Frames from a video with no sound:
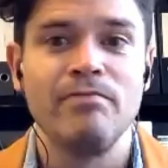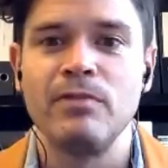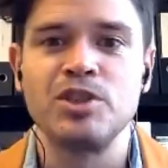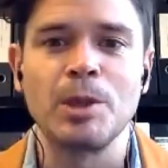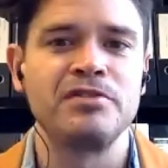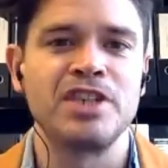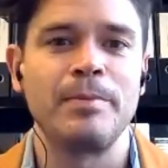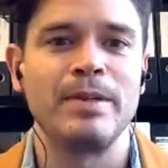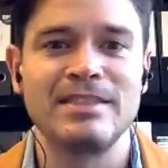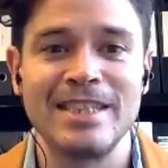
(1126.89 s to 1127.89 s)
The job of
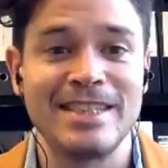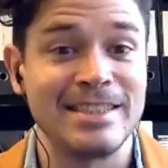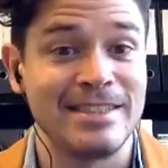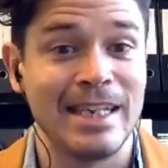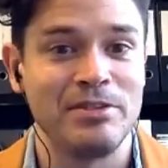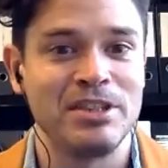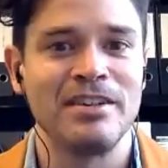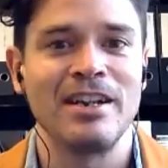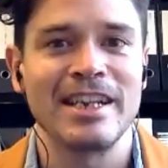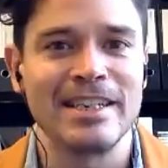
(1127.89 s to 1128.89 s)
shaping cities is never
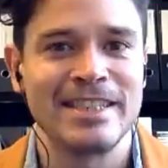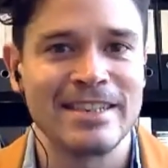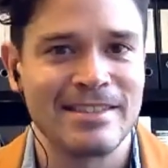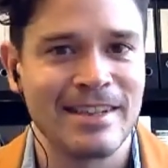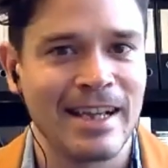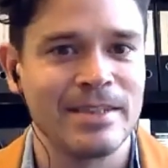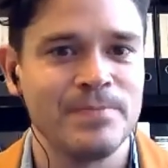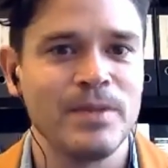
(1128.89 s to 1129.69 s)
done, and I can attest to that.